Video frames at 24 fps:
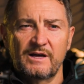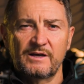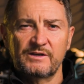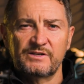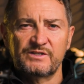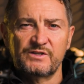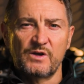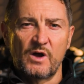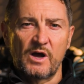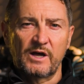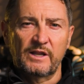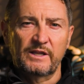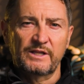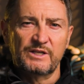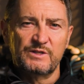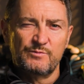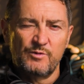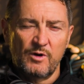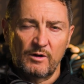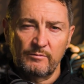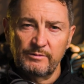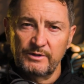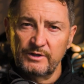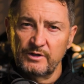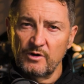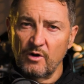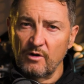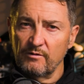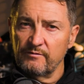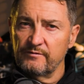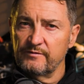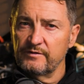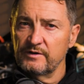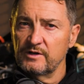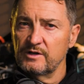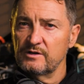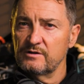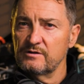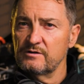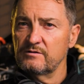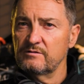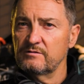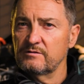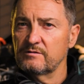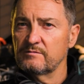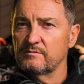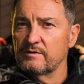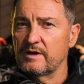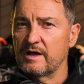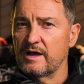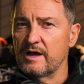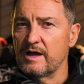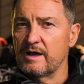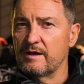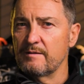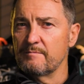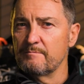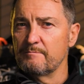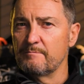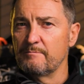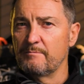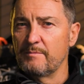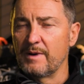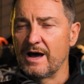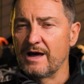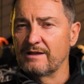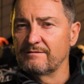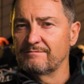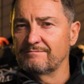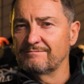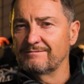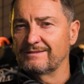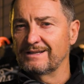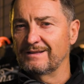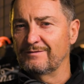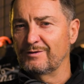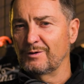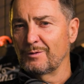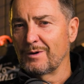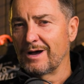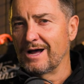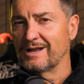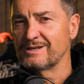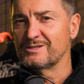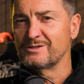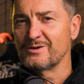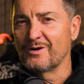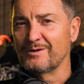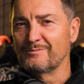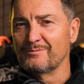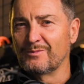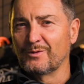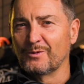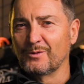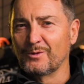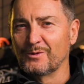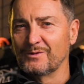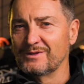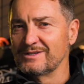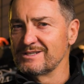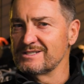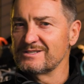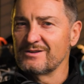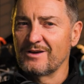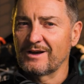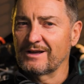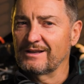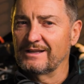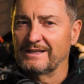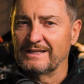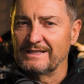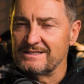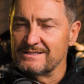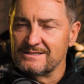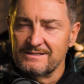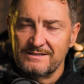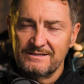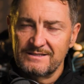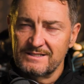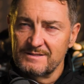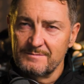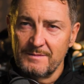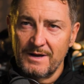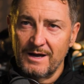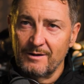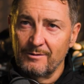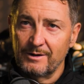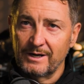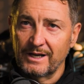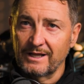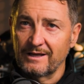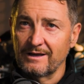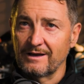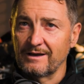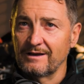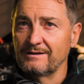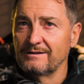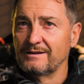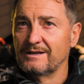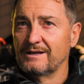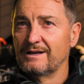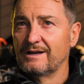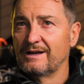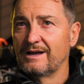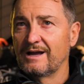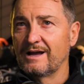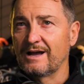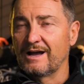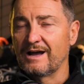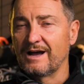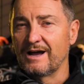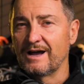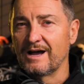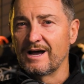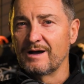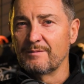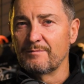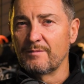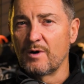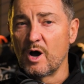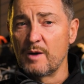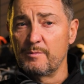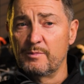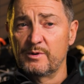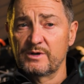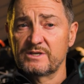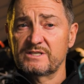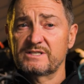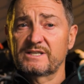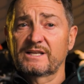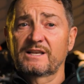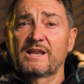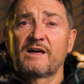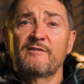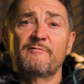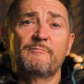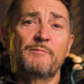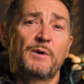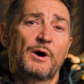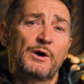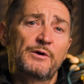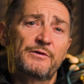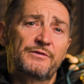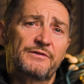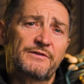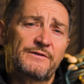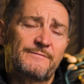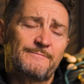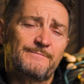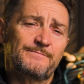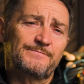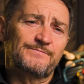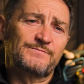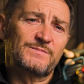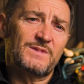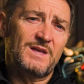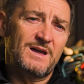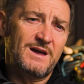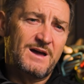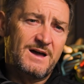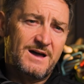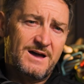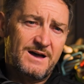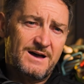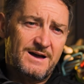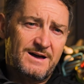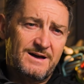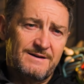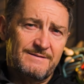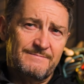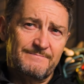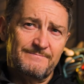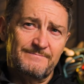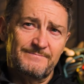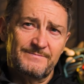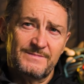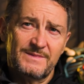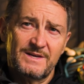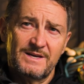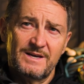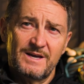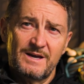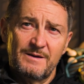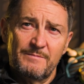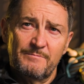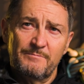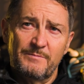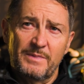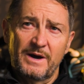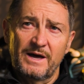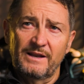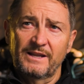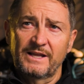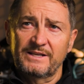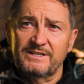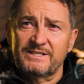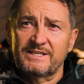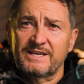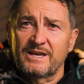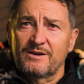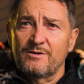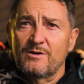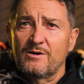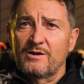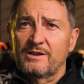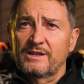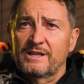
cycling is probably not for you. But if you are time poor, then cycling is the smart way to go. I personally love both. But let's get